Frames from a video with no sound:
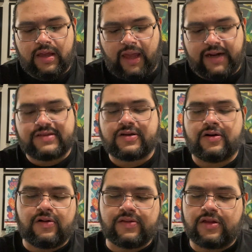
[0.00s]
And it's
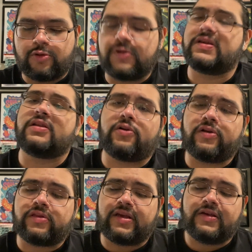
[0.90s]
called Twisting
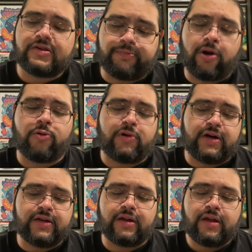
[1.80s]
Loyalties, Part
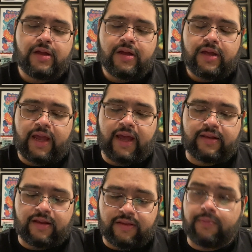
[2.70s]
1. And
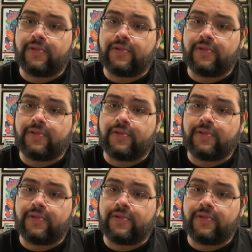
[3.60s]
the book